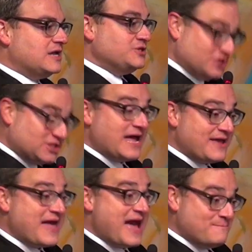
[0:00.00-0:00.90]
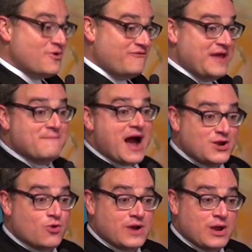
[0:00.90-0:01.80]
just like that movie,
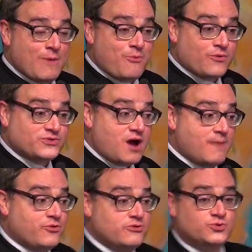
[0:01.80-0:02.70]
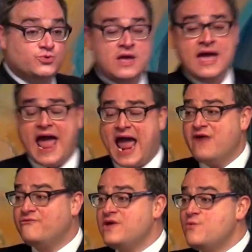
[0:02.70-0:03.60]
Minority Report with Tom Cruise,
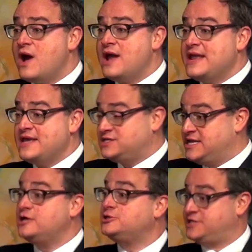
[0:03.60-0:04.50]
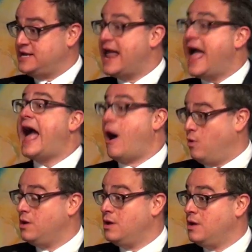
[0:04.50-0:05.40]
everyone is guilty now.
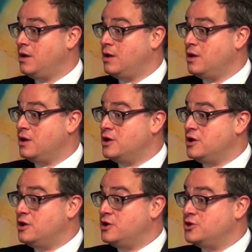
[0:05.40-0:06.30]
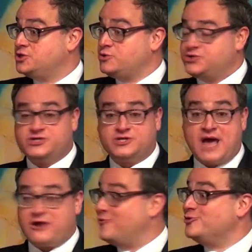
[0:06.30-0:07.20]
So it's just a
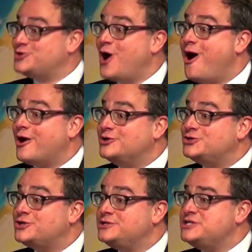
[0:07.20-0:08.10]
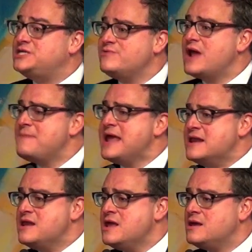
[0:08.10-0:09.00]
matter of who's charged. Do you see what I
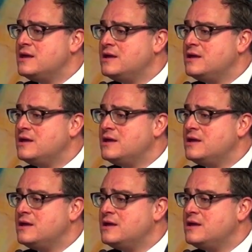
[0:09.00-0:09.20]
mean?